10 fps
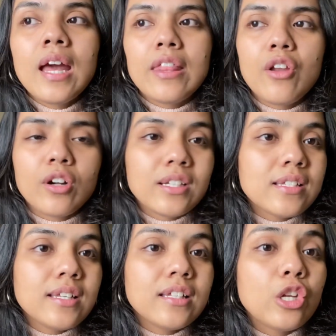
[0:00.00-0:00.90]
And the doctor
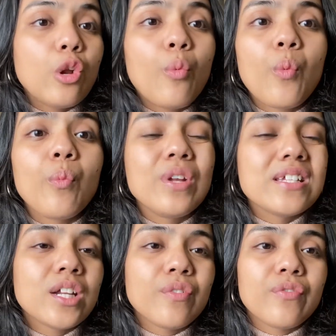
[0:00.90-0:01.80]
said that
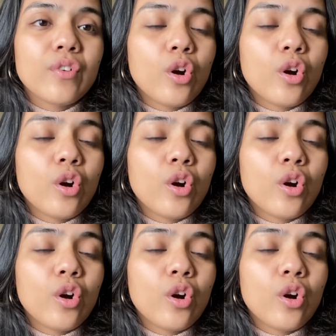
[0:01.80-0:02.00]
instead of